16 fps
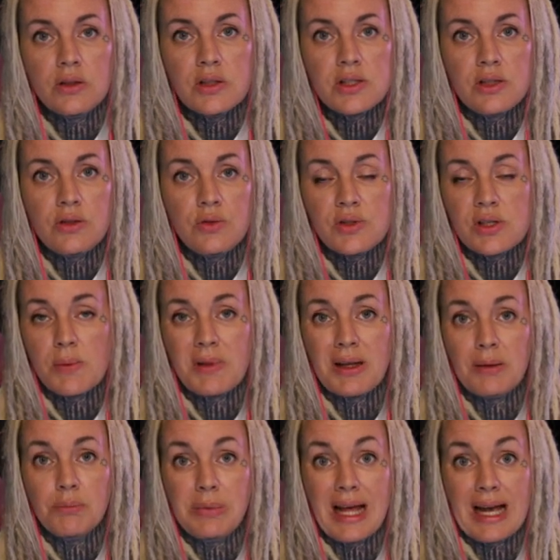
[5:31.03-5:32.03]
do something
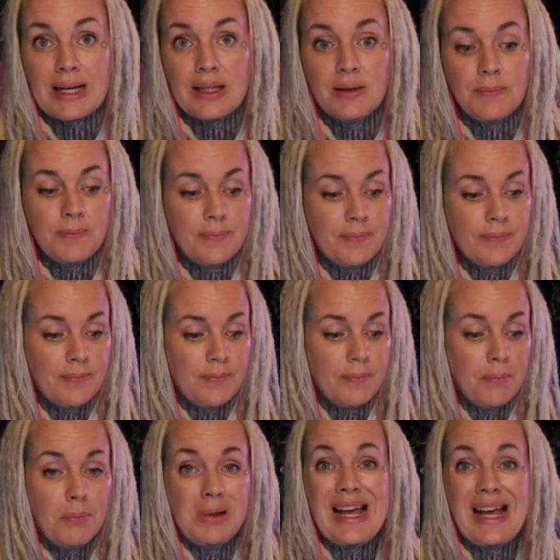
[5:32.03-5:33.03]
black.
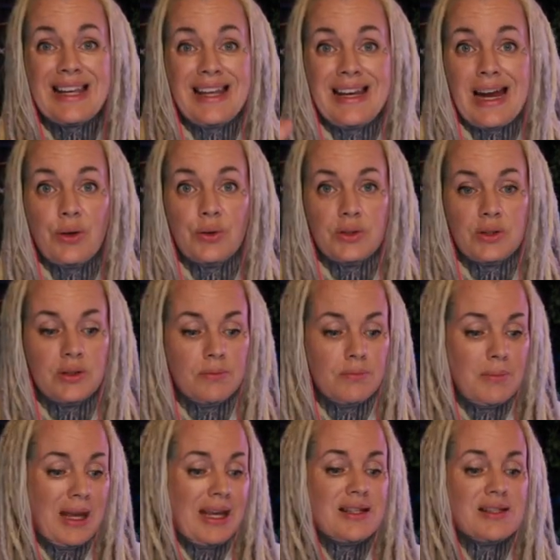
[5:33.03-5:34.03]
Black it out.
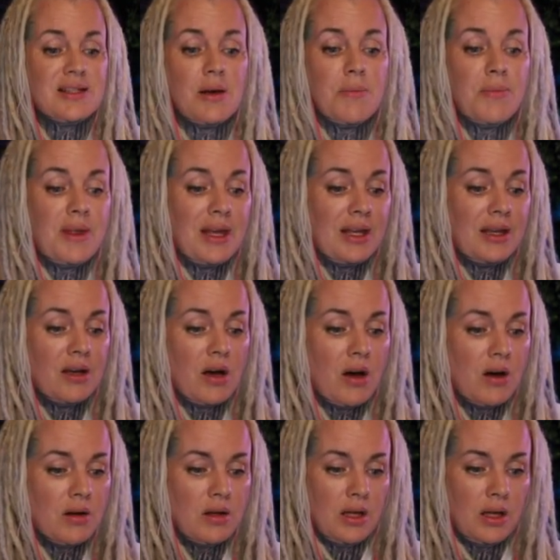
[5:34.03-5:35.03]
Make something
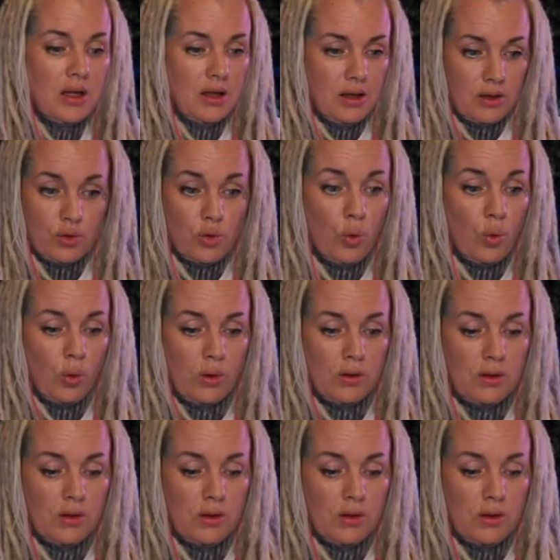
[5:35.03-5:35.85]
cool.